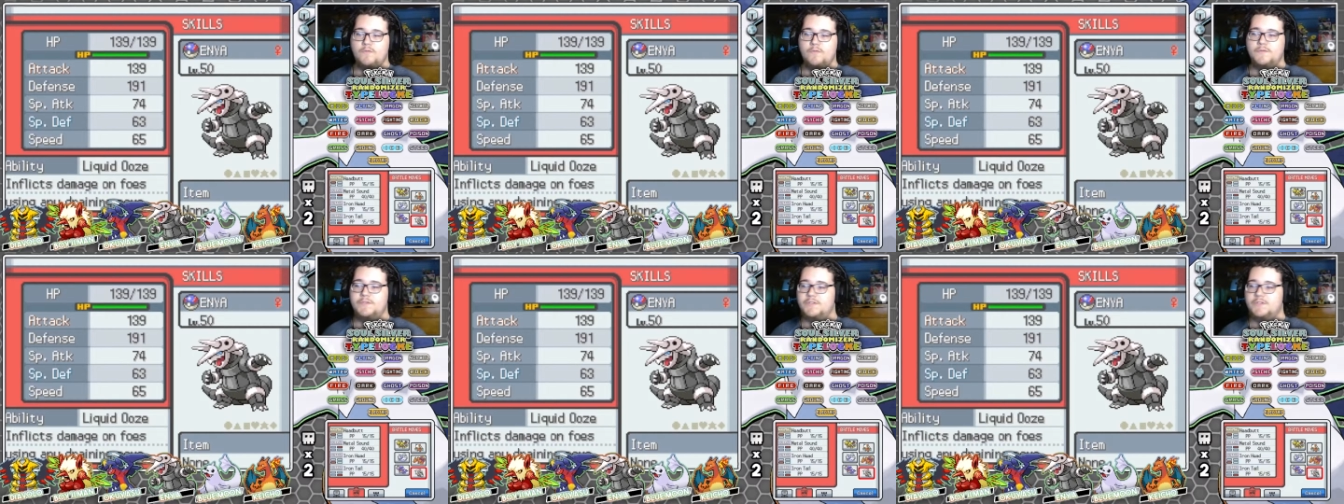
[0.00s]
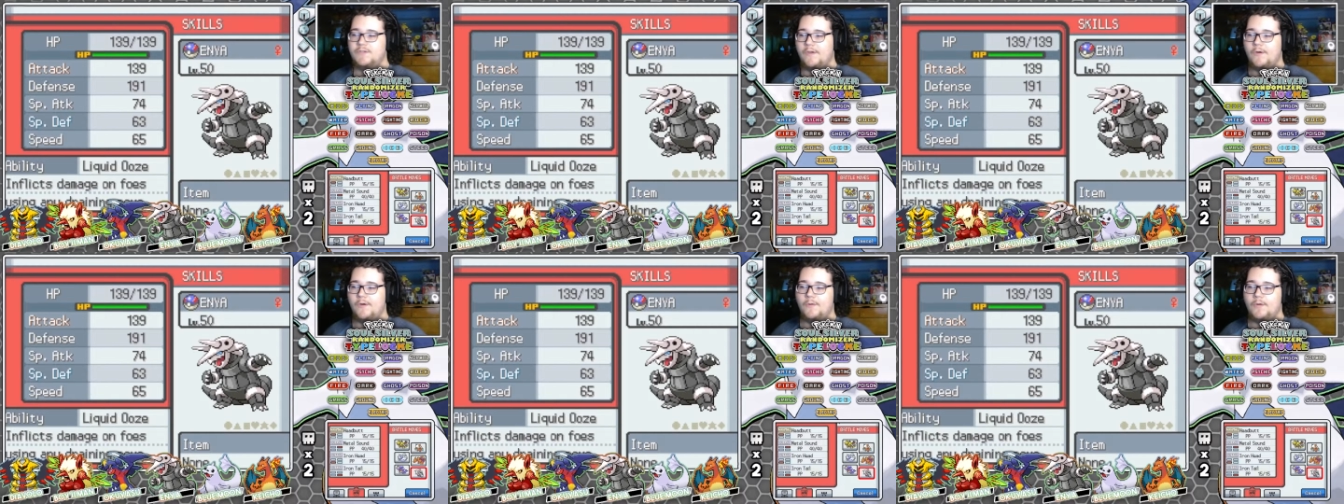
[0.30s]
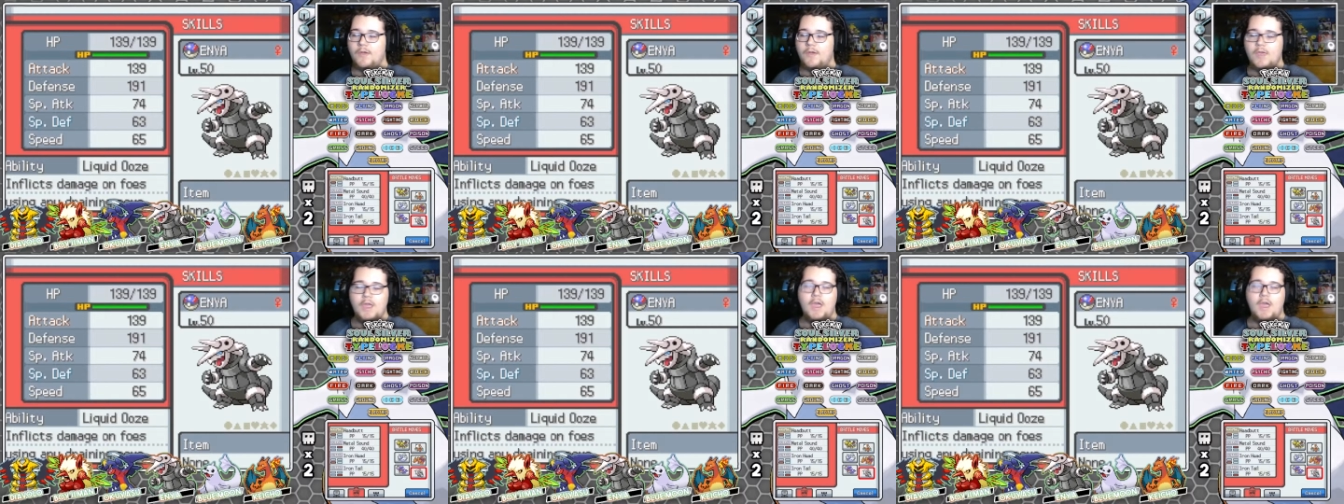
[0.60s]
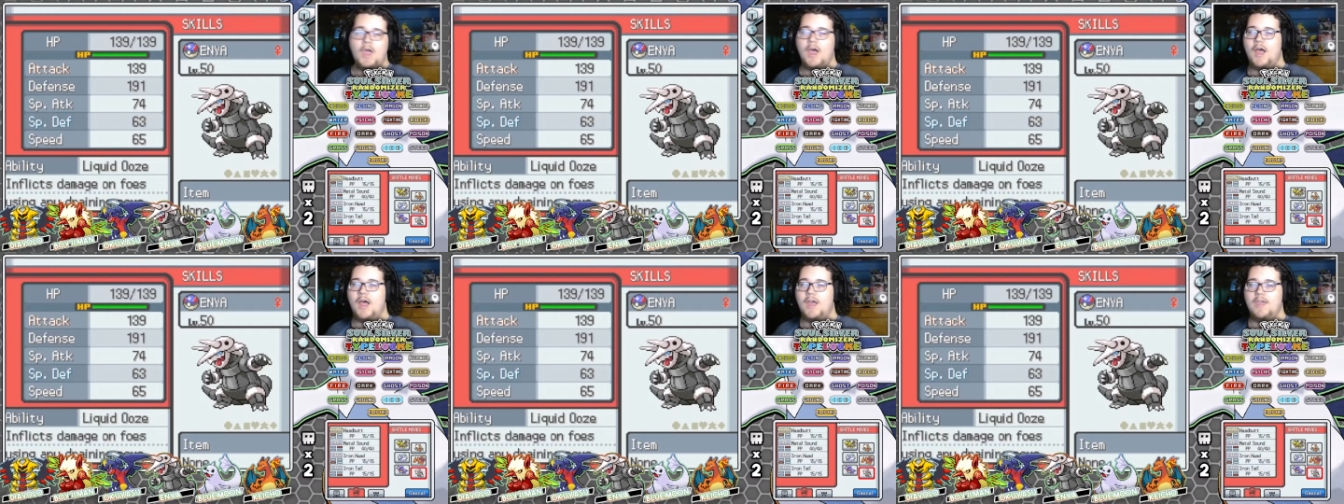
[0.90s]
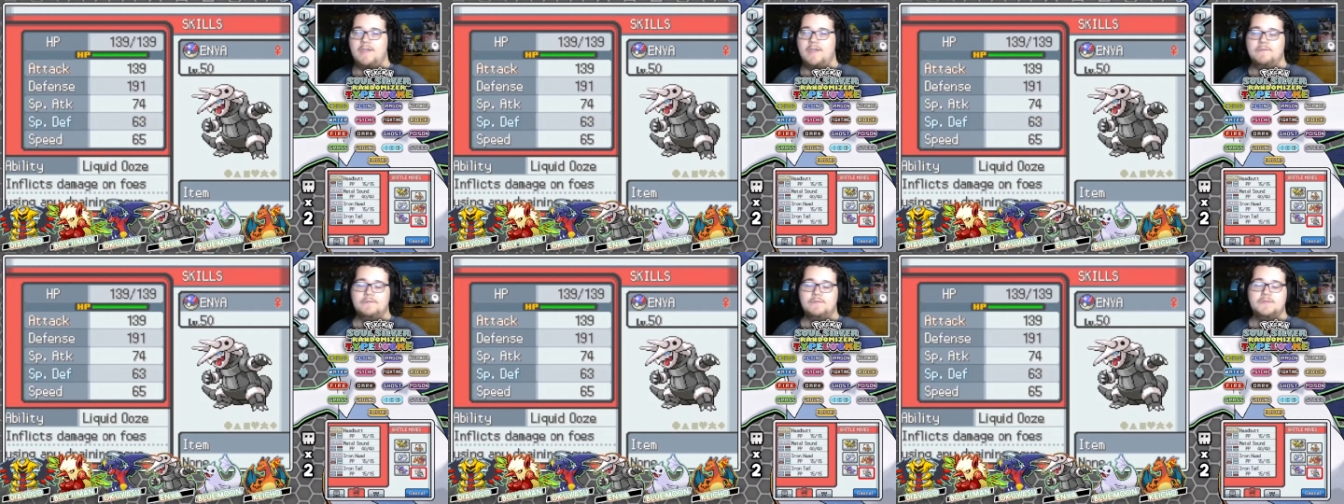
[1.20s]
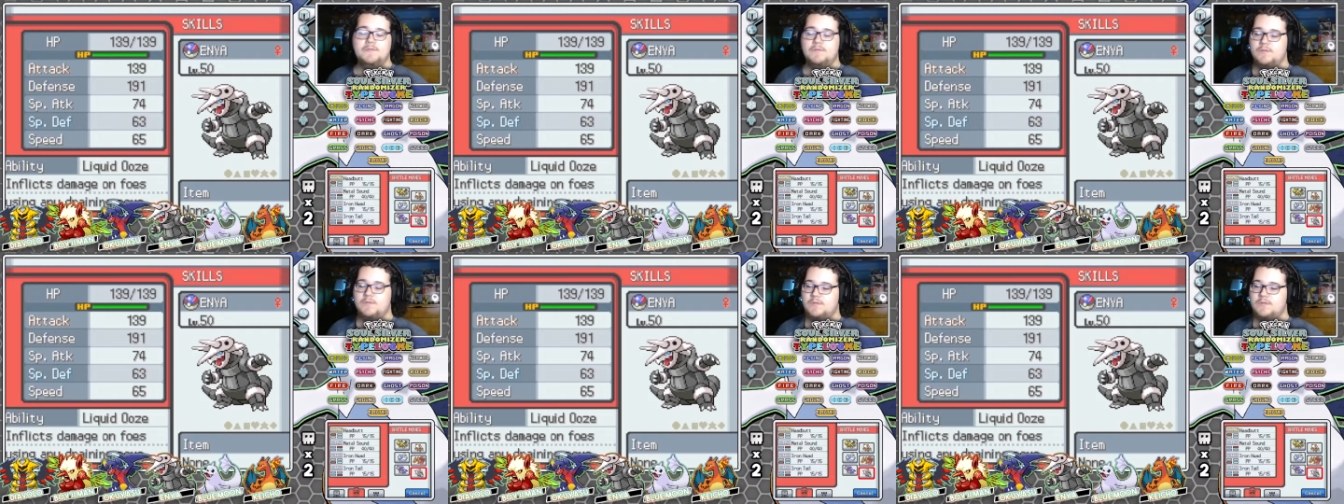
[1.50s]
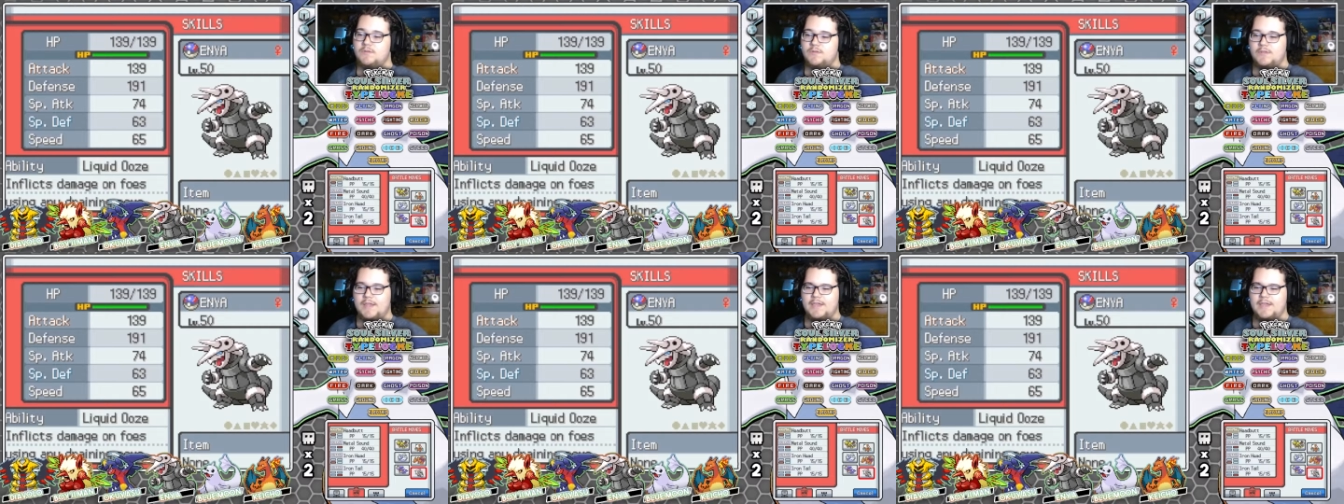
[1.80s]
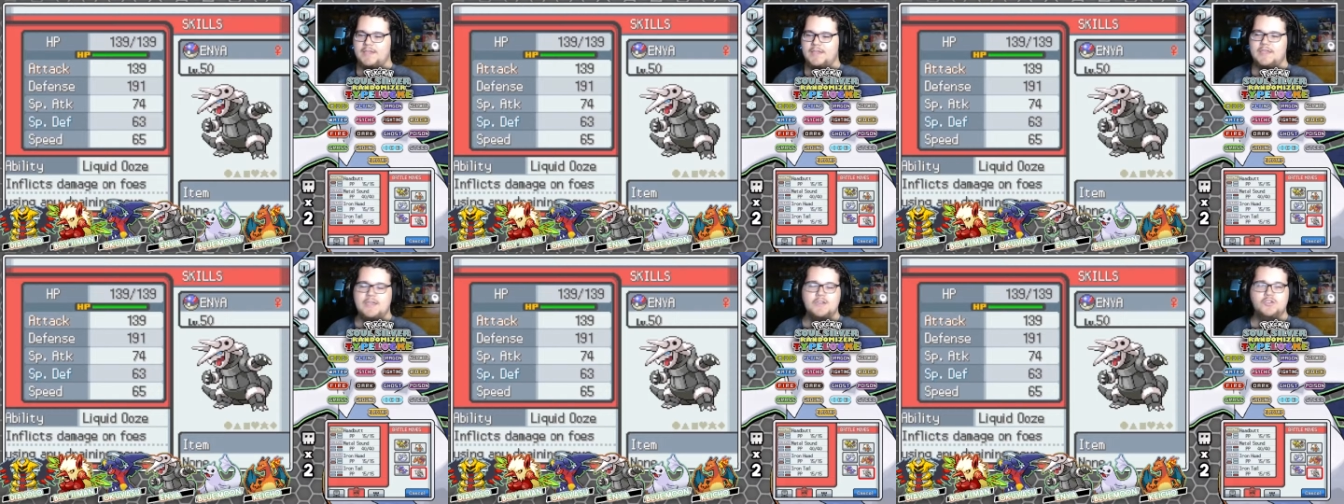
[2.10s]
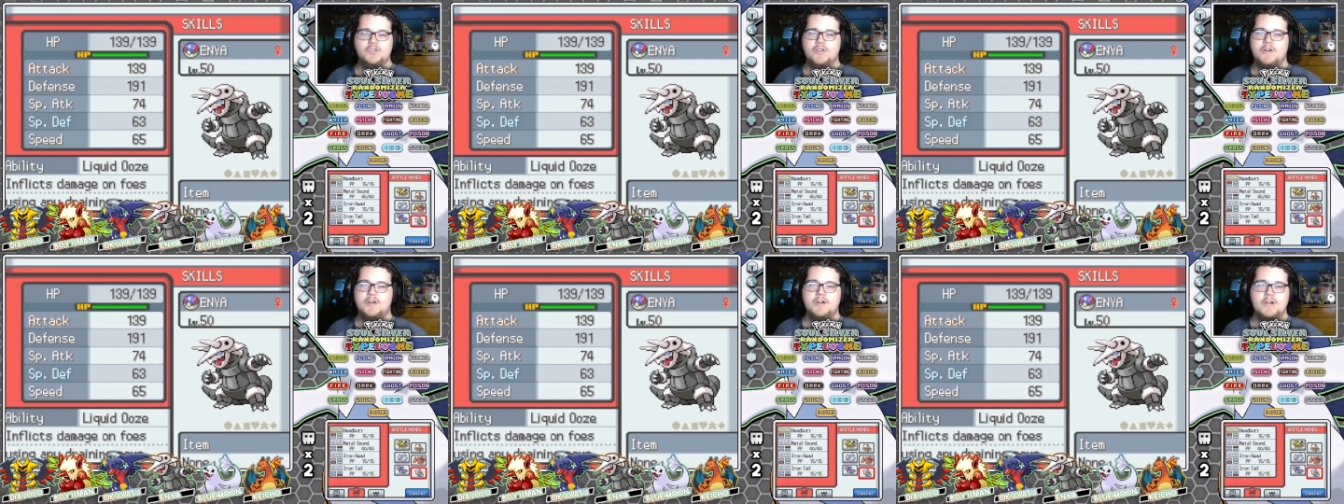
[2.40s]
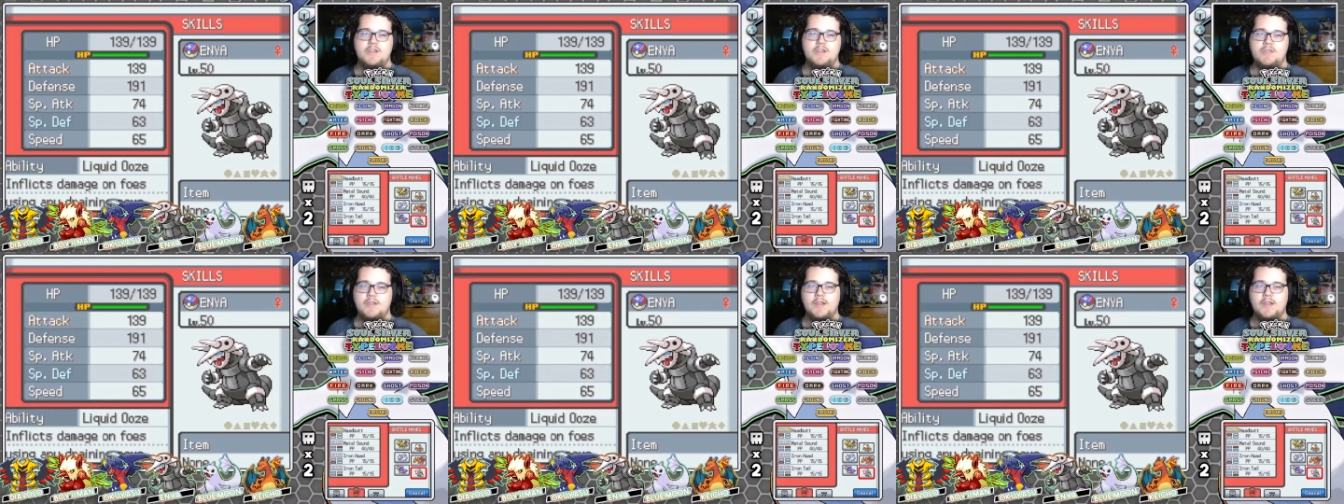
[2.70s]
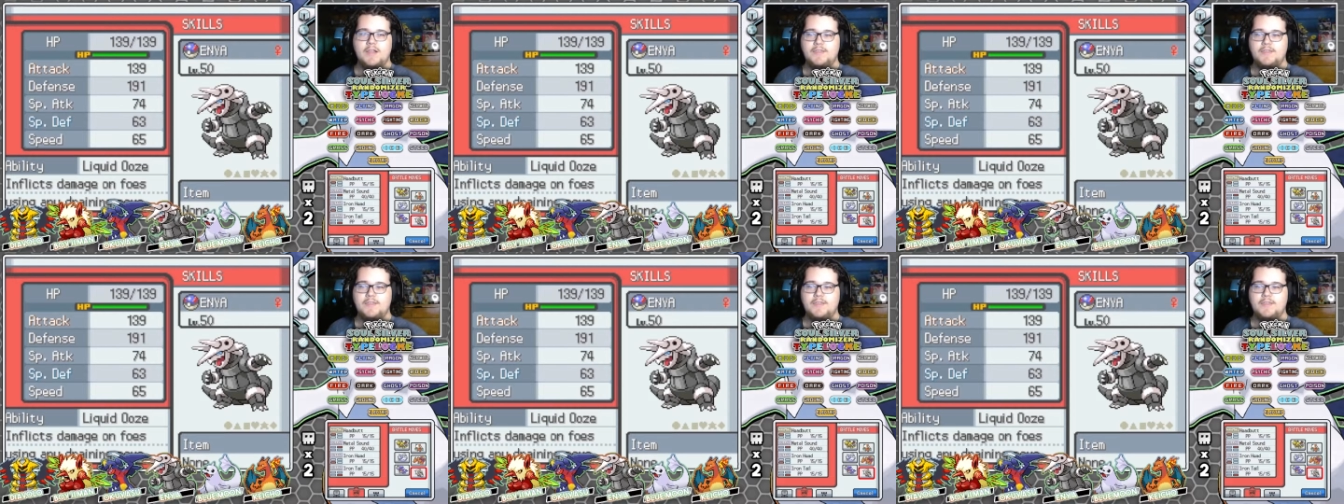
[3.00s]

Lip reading: So if like Giga Drain or anything like